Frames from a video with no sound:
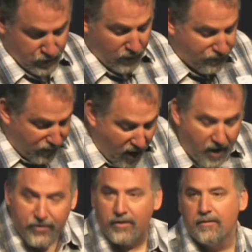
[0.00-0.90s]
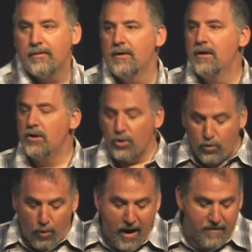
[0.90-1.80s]
Your father, your
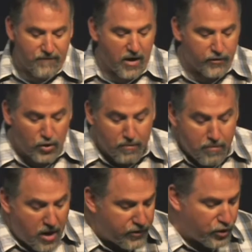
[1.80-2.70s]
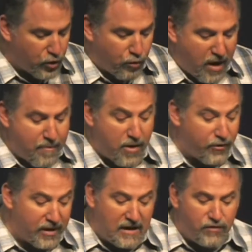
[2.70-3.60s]
grandfather, your mother, your
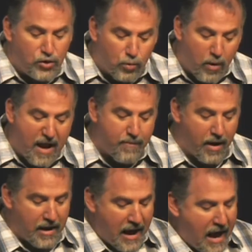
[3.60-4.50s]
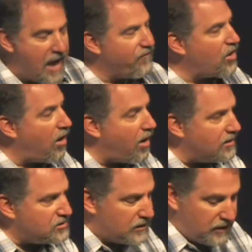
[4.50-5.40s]
grandmother, and even your rabbi have
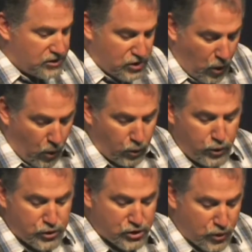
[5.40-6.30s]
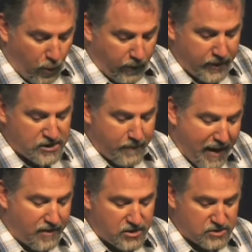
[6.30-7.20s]
constantly told you stories
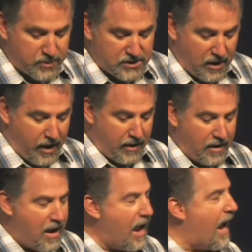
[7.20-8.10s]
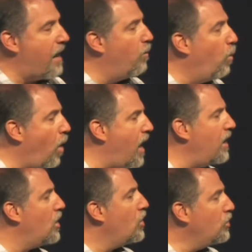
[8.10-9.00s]
about this Messiah and
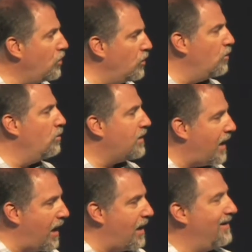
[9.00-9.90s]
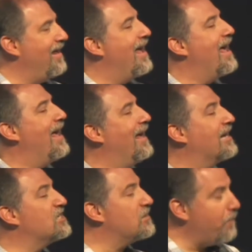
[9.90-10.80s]
what you can
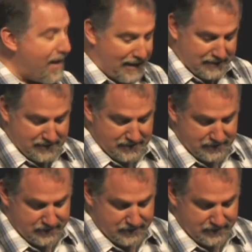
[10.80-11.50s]
expect.